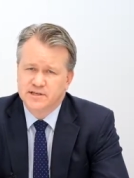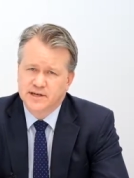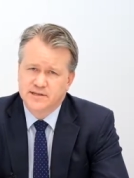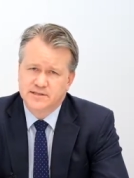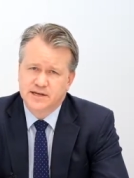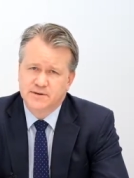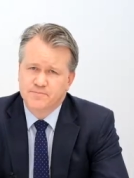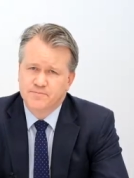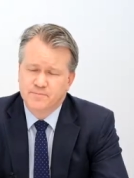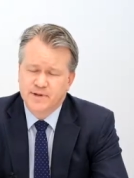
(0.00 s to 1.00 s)
as
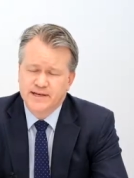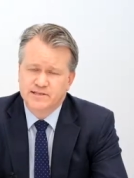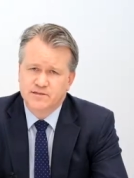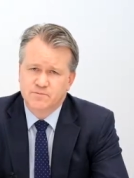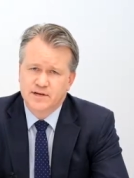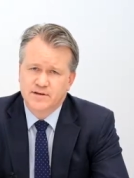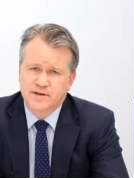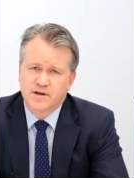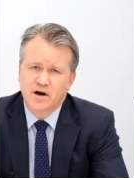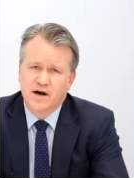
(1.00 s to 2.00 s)
um, places where
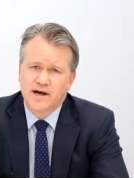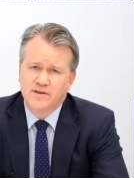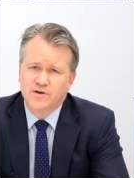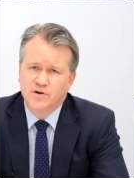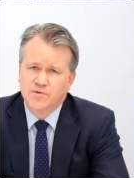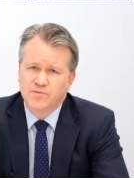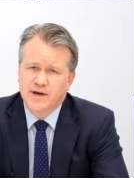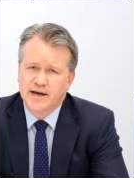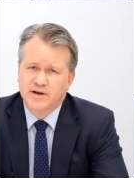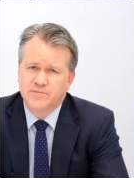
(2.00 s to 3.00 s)
higher than normal
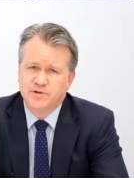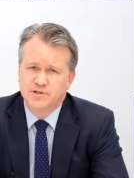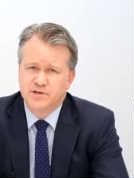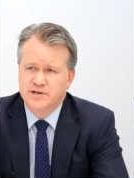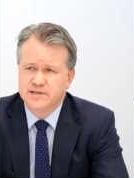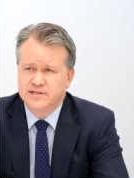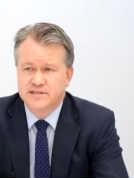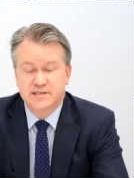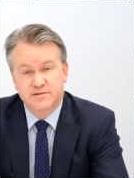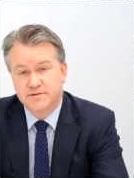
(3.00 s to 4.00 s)
pay opportunities
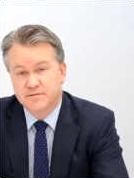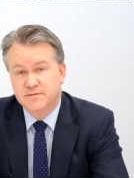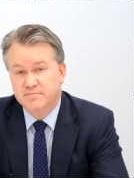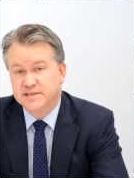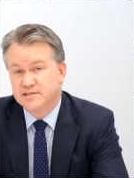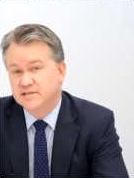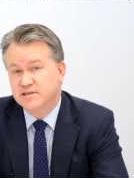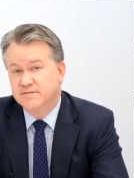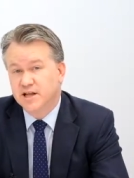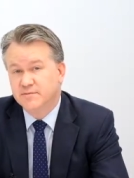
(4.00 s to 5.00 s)
exist are in, in business
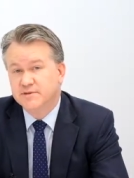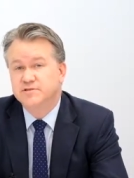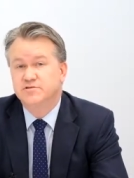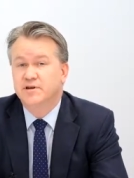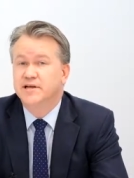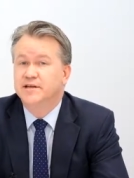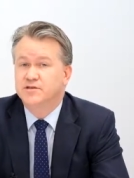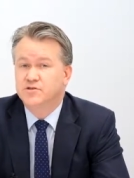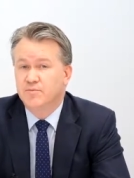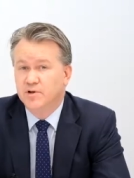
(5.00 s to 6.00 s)
development, so trying to get the
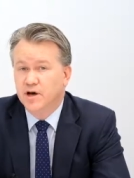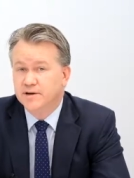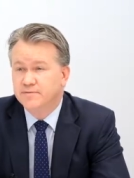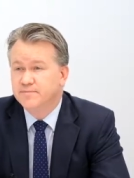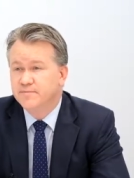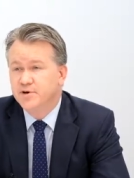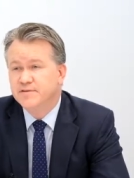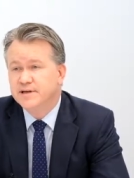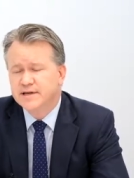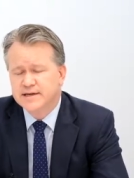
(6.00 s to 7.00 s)
top line
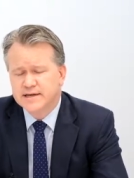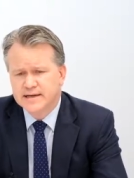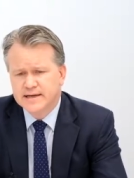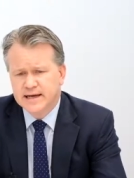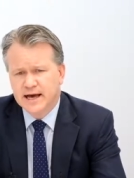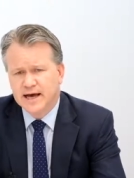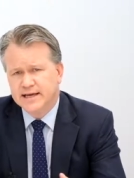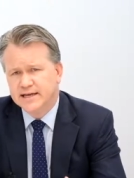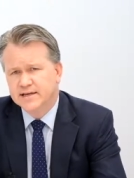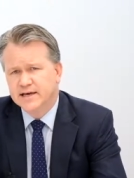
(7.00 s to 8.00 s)
moving uh,
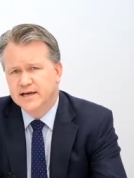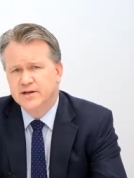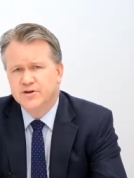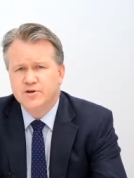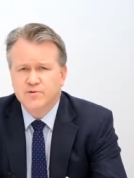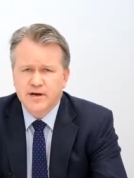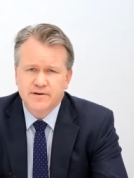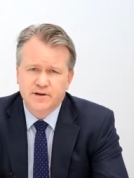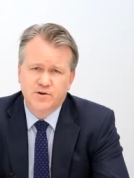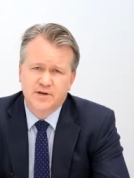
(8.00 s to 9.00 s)
in a new
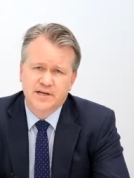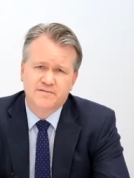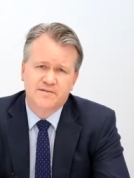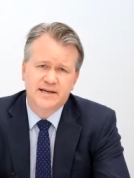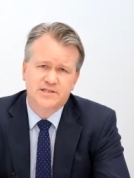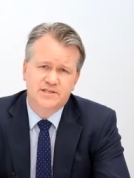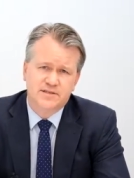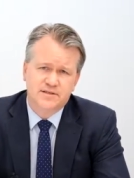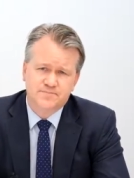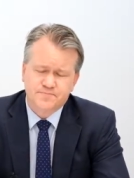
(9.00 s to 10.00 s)
area called
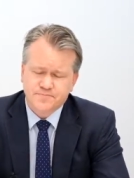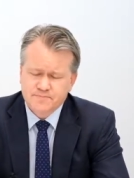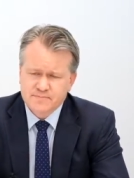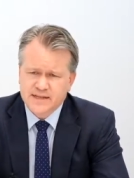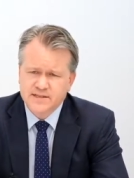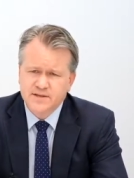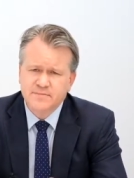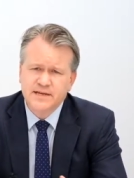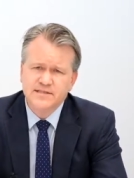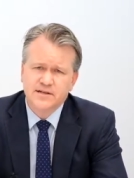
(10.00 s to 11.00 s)
innovation. So it
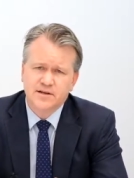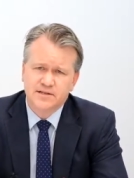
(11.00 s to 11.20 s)
means a lot of